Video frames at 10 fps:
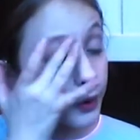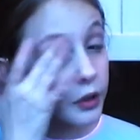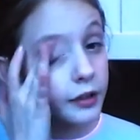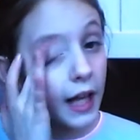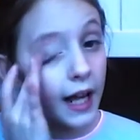
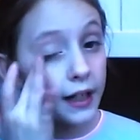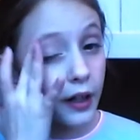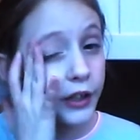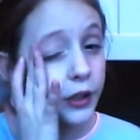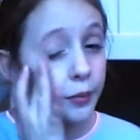Because that is
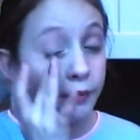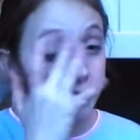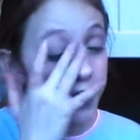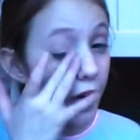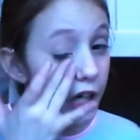going to
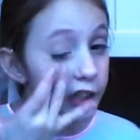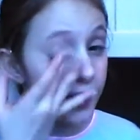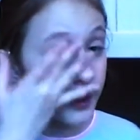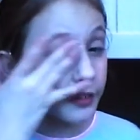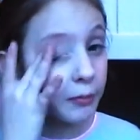prevent the
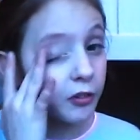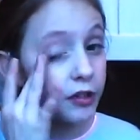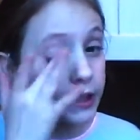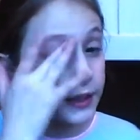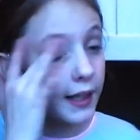eyeshadow from
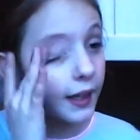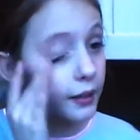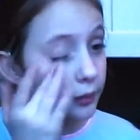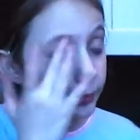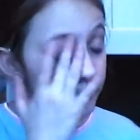
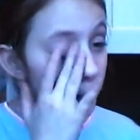creasing.